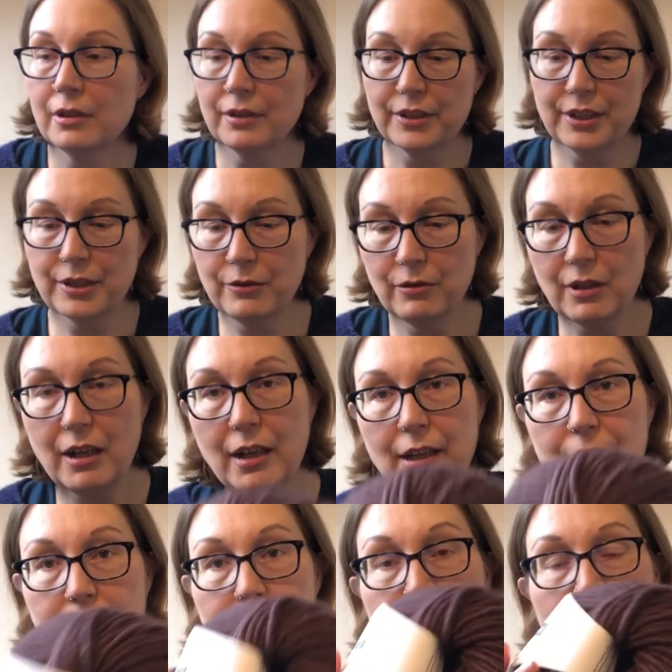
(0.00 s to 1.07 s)
So
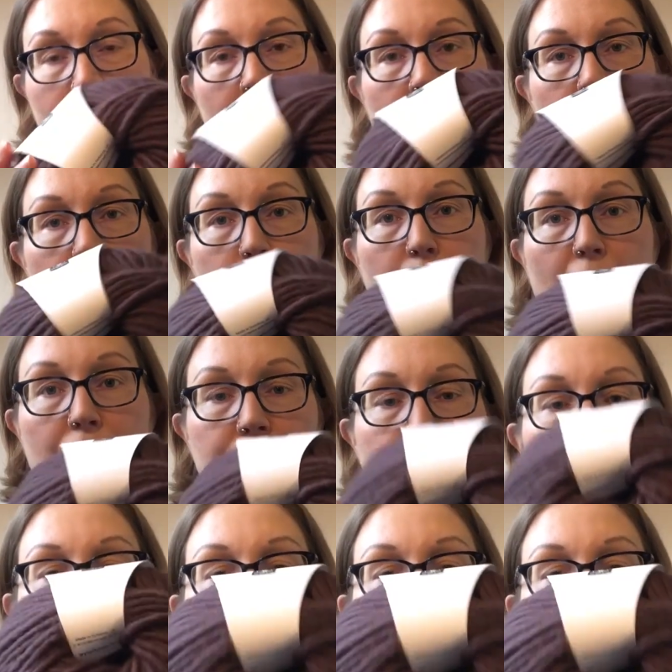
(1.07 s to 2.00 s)
I bought 2